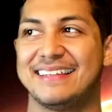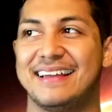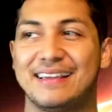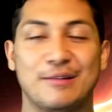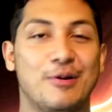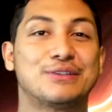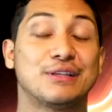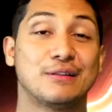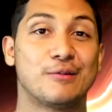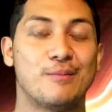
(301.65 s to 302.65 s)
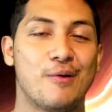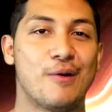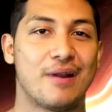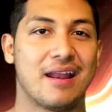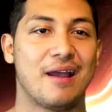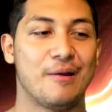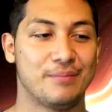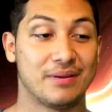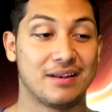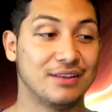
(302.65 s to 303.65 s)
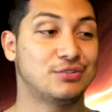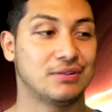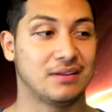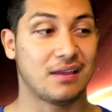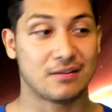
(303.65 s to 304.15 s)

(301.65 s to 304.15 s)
I can watch a little more now, but initially I